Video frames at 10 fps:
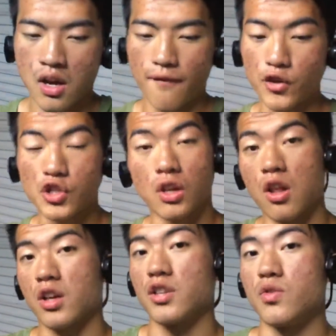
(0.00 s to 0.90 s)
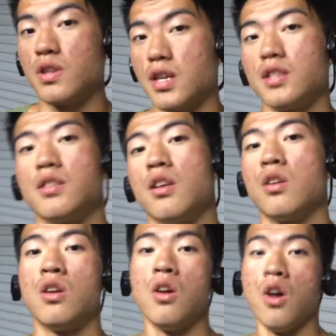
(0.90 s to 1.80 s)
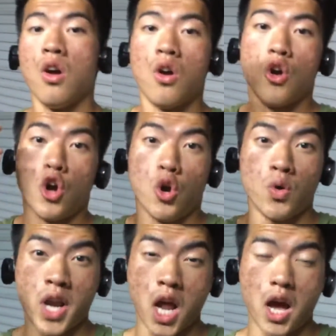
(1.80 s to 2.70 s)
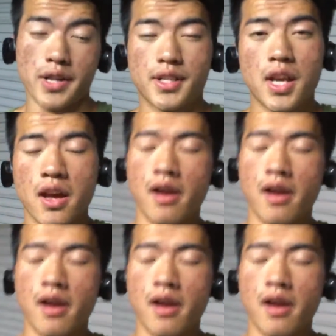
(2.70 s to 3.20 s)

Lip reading: if you should lock in your knees or not.